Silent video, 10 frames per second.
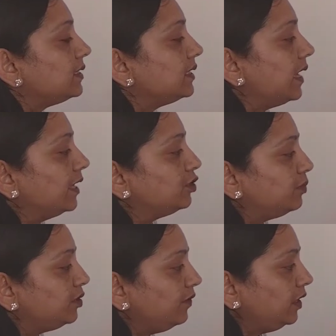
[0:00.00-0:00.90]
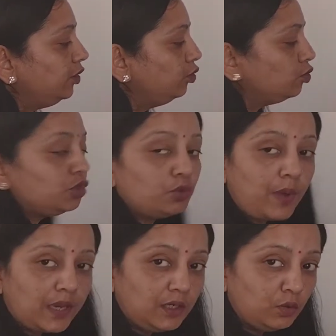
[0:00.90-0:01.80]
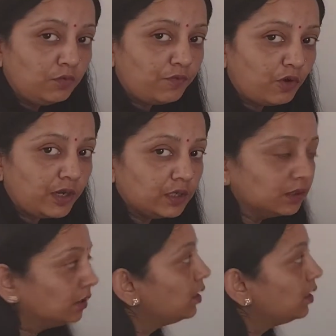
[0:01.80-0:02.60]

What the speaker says: is an edge between U2 and U4 here.